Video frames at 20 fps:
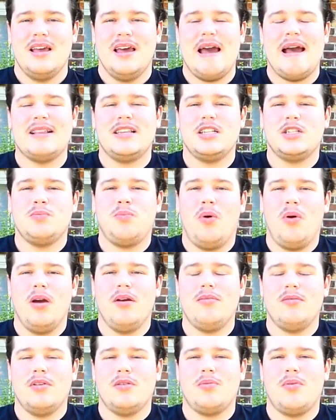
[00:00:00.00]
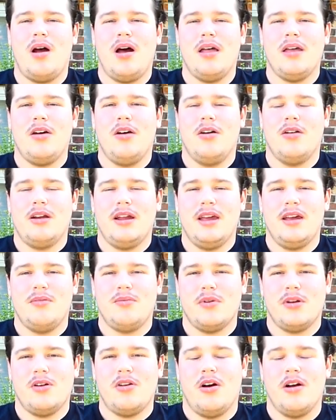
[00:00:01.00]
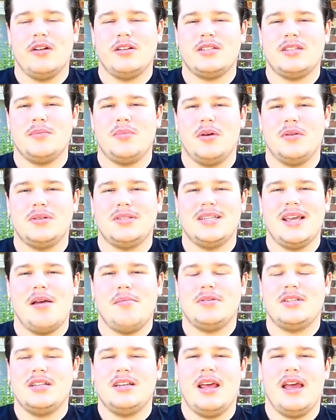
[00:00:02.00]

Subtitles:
at this point, we probably already, in regards to both Samson